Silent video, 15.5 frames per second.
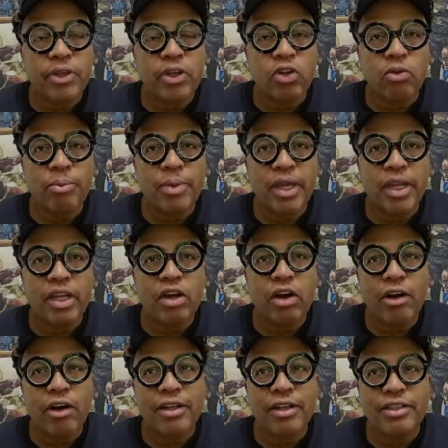you know, being an
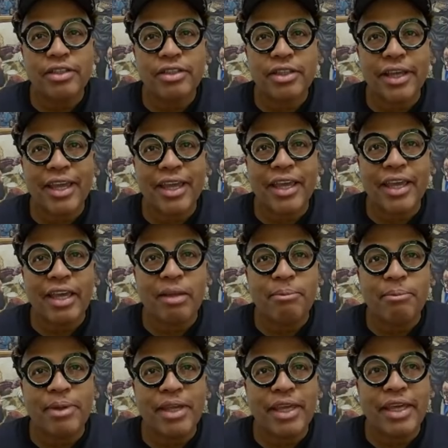artist
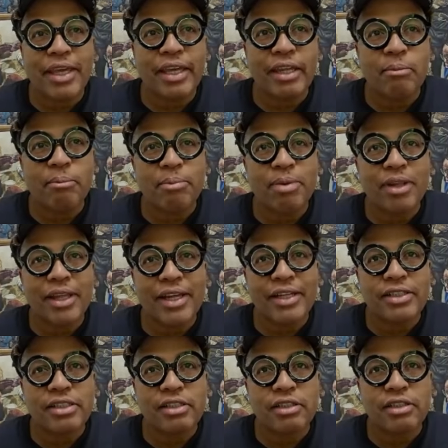and being
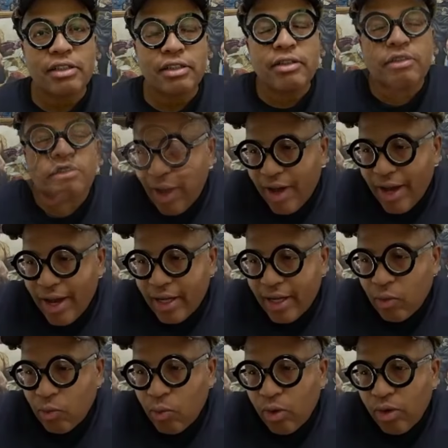blessed to find
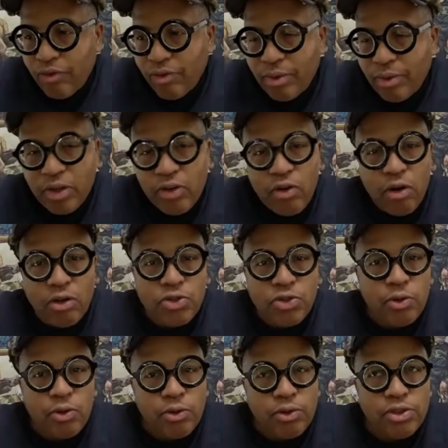and work from the
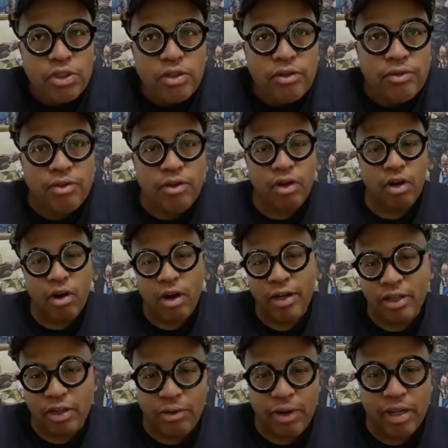crossroads of the
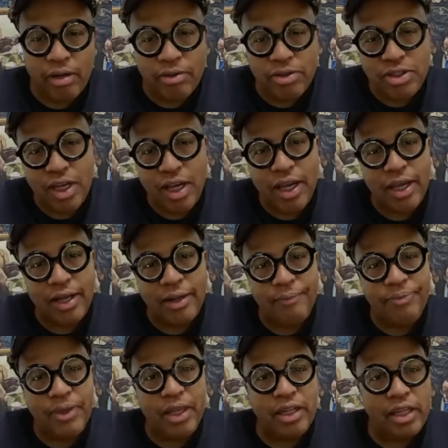art and creative side,
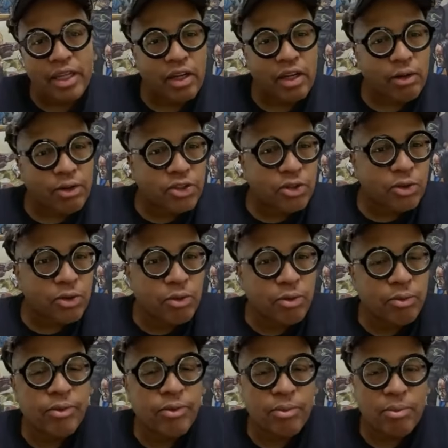and then
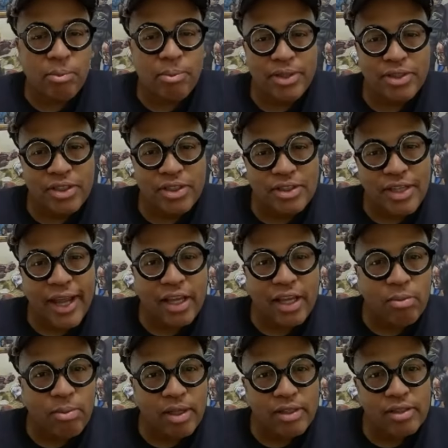also the business
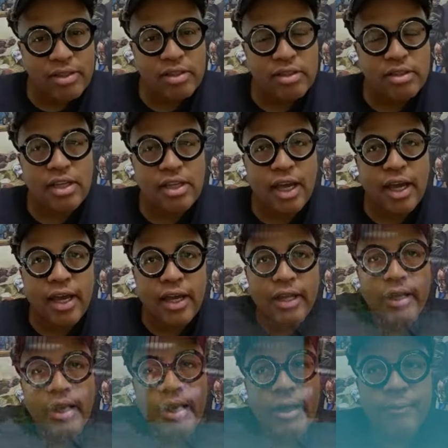acumen side